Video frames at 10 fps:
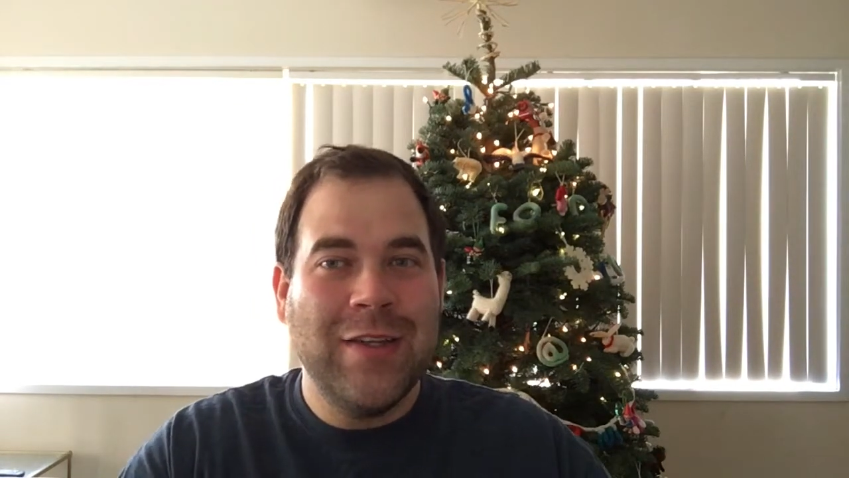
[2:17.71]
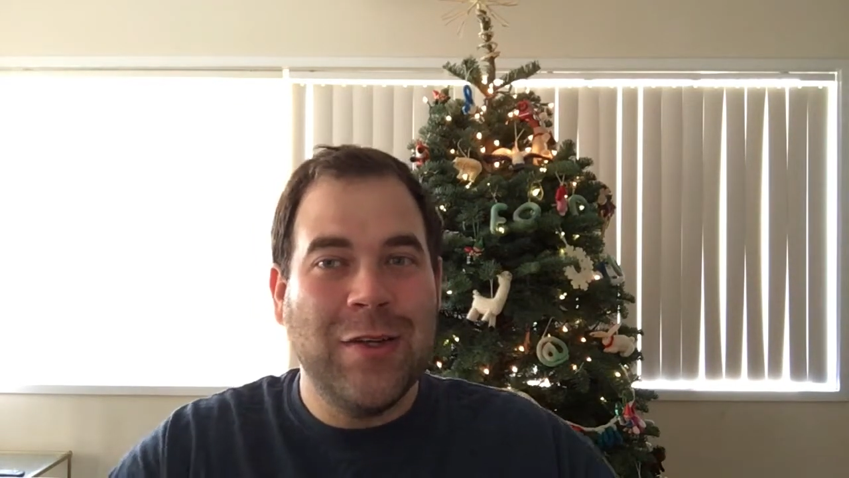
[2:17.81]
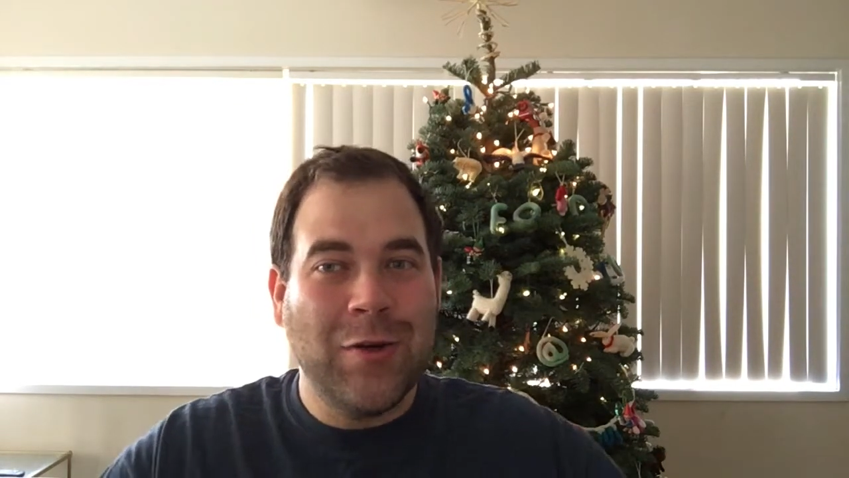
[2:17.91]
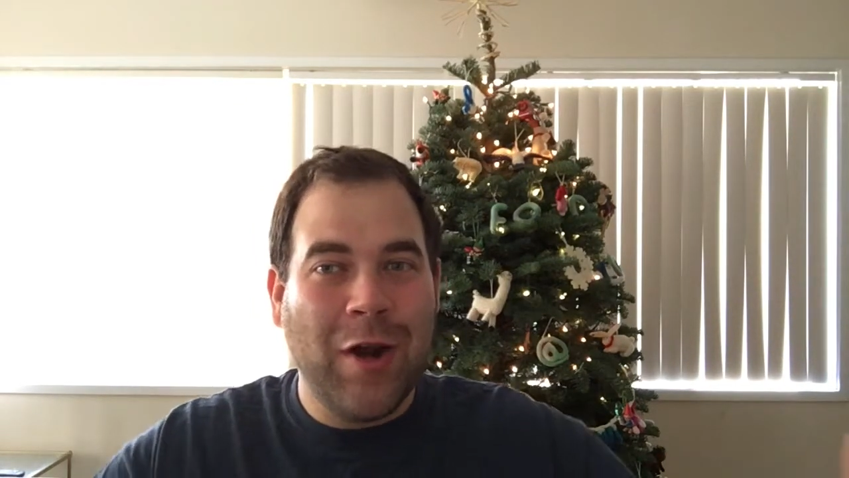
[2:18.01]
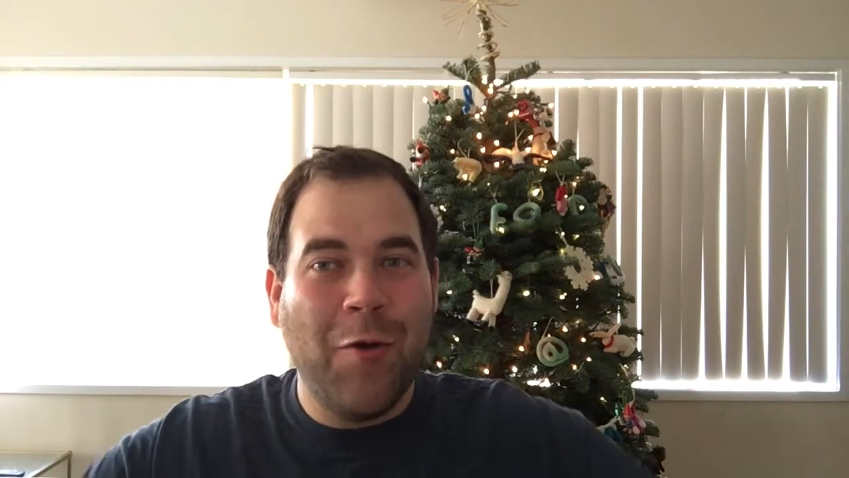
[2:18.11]

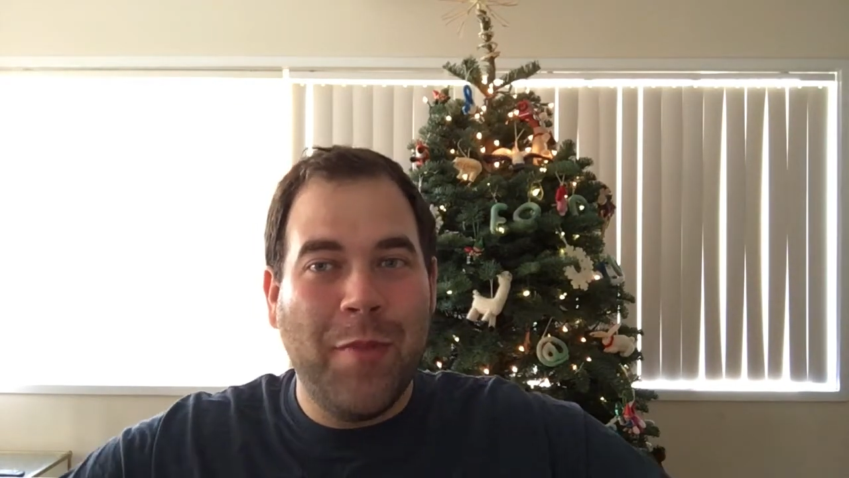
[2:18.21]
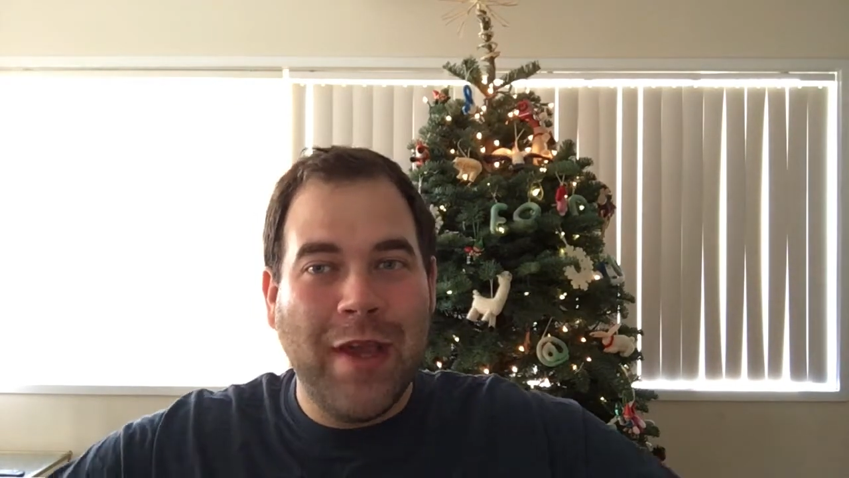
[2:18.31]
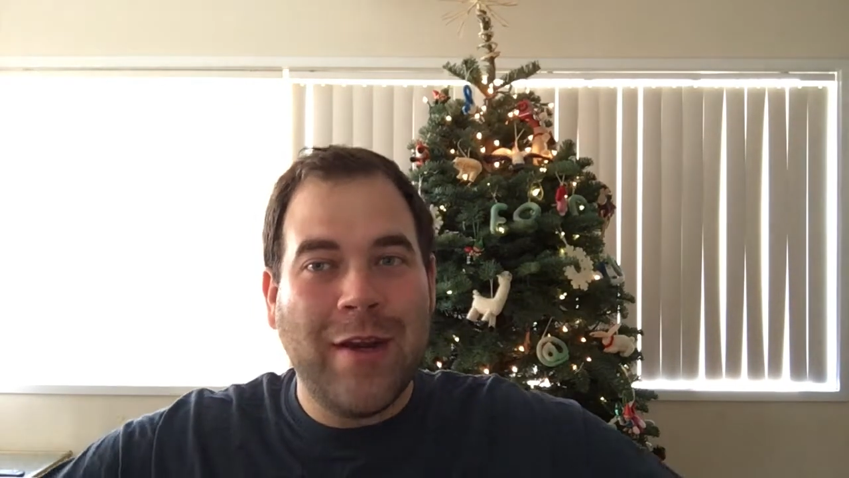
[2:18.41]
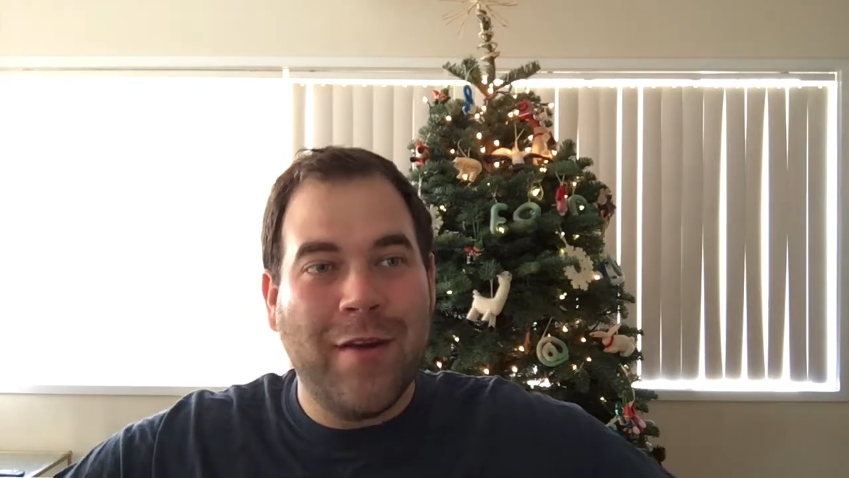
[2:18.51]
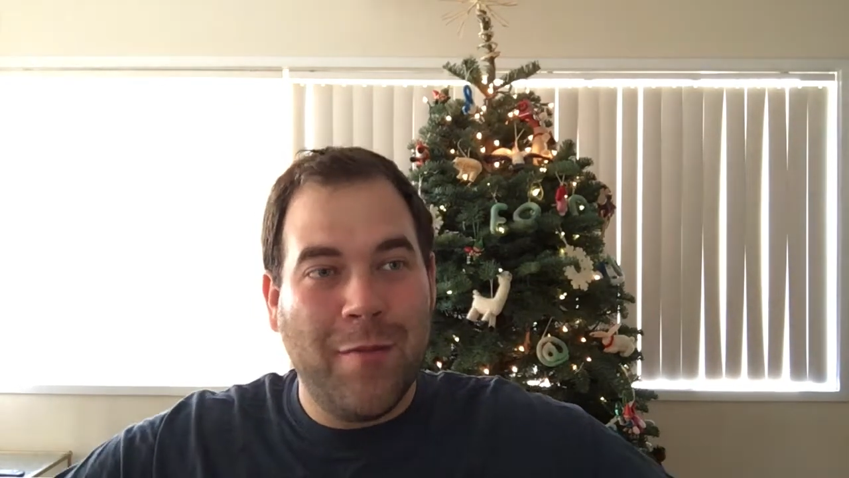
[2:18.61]
to grow
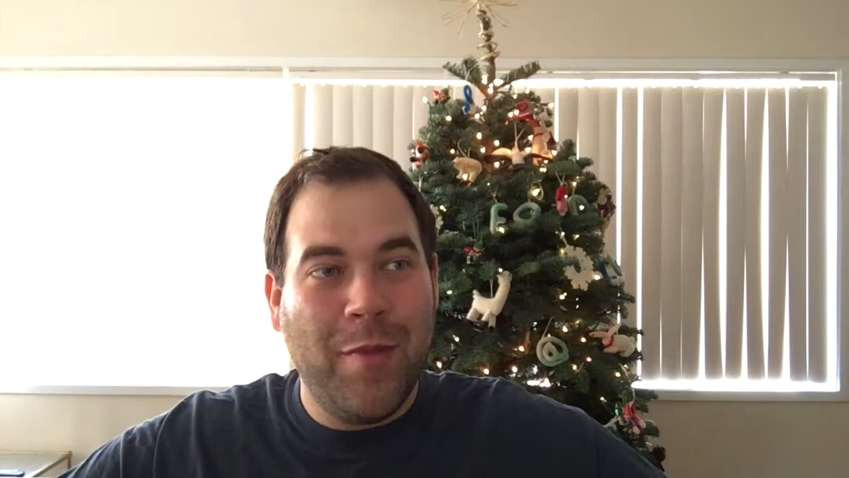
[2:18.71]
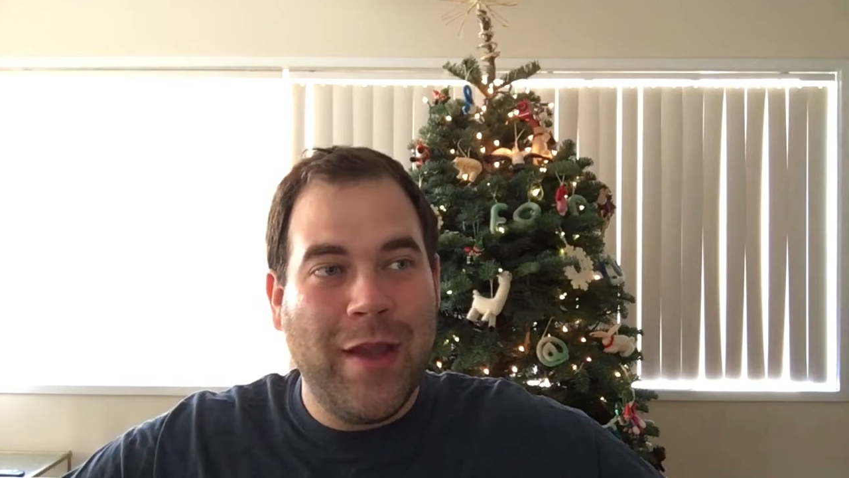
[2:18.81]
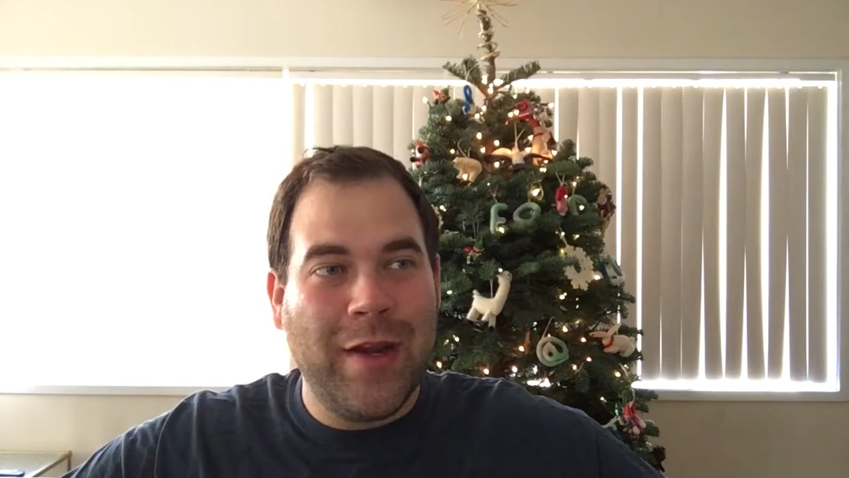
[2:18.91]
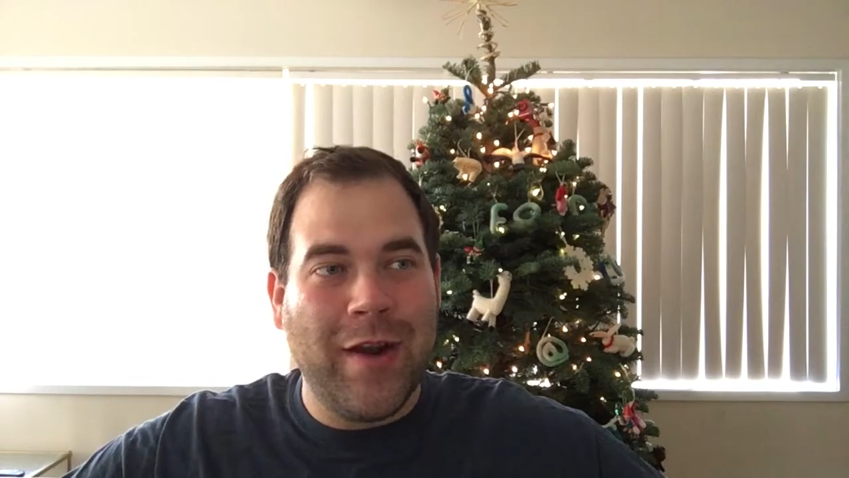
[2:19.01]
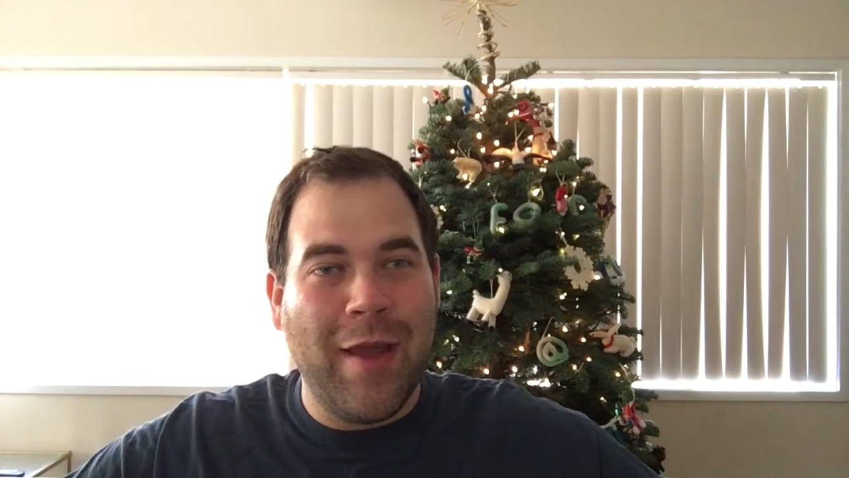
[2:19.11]
bigger and
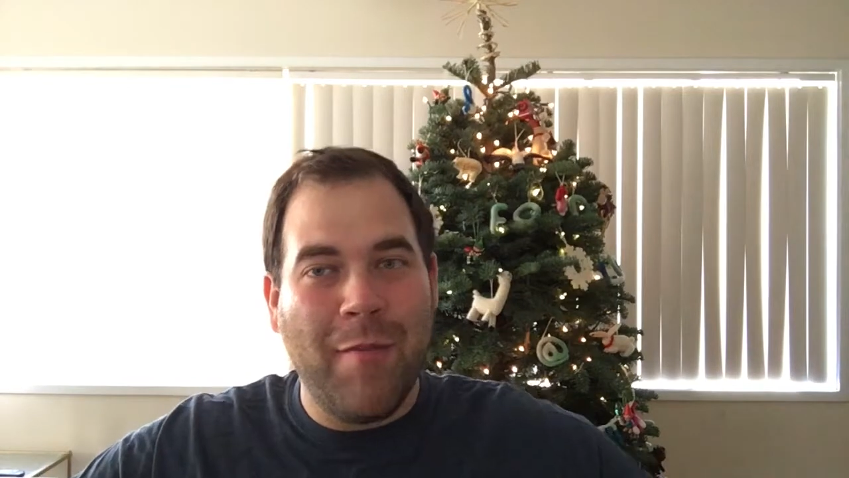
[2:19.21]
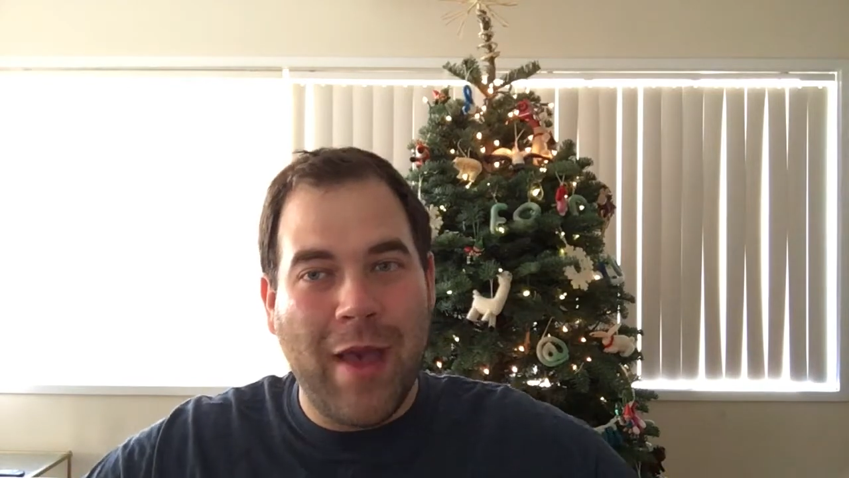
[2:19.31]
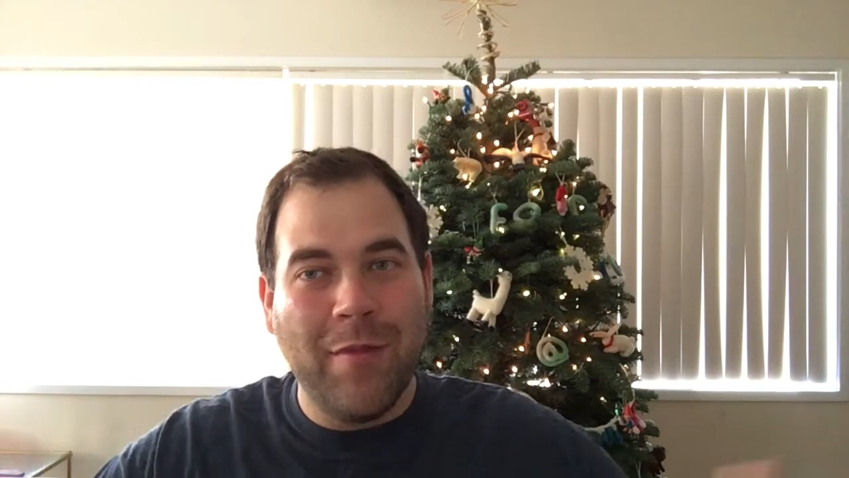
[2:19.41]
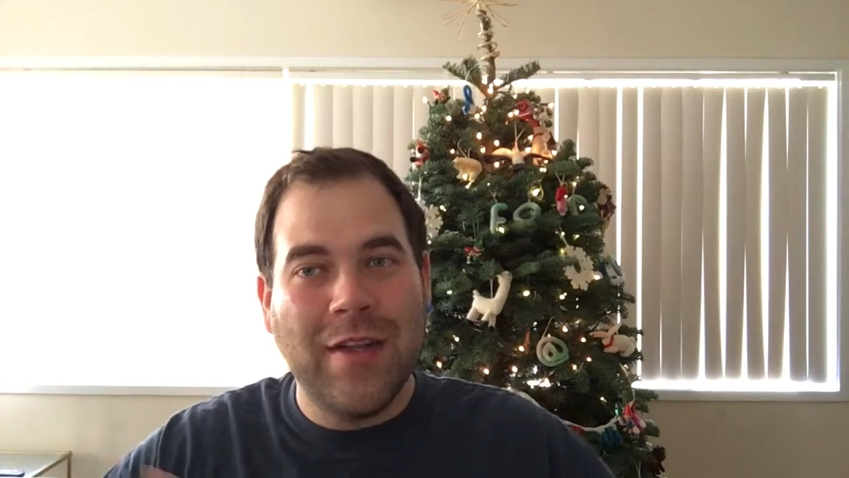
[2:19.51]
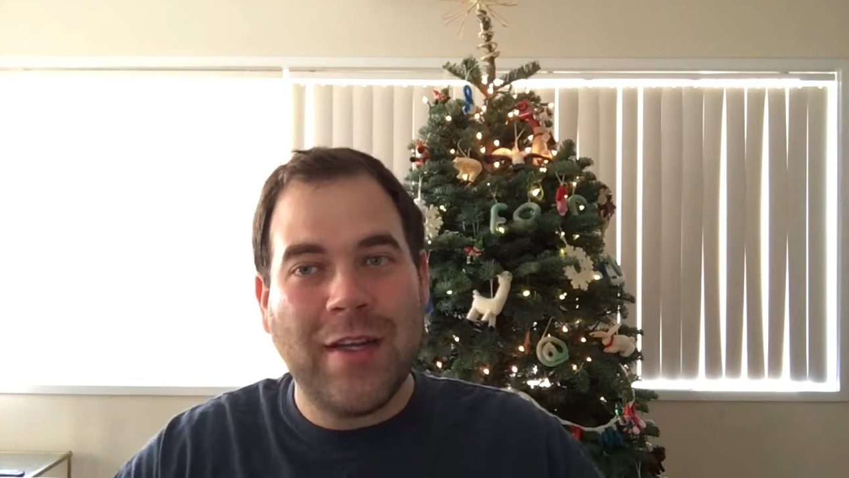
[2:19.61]
bigger and be
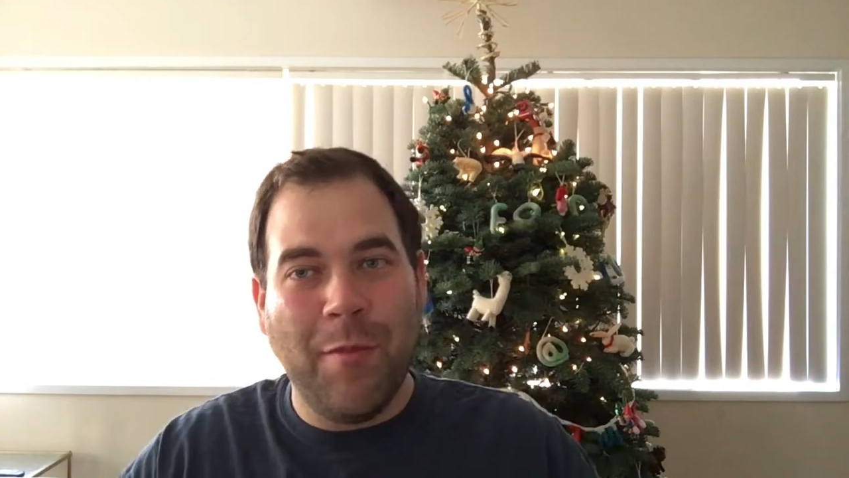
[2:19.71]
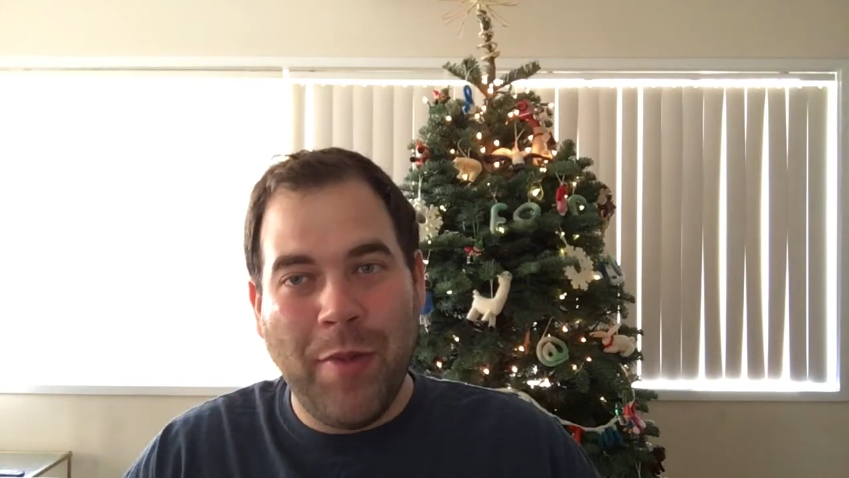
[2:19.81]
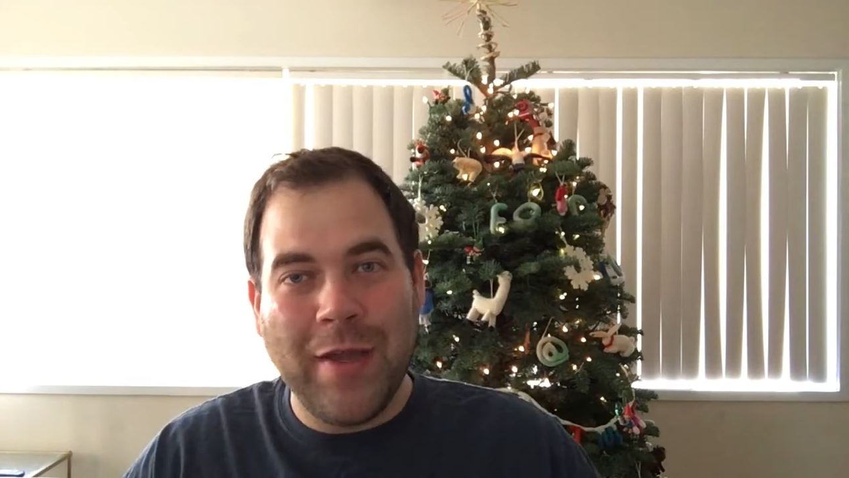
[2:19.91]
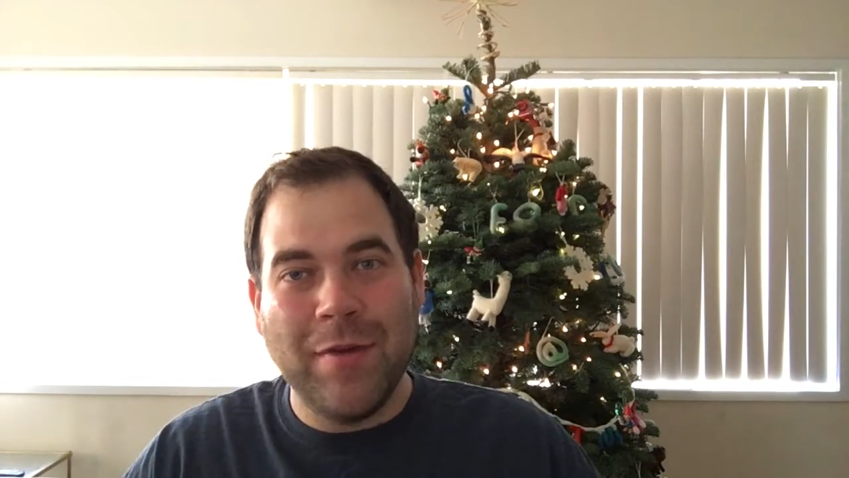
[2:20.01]
able to compete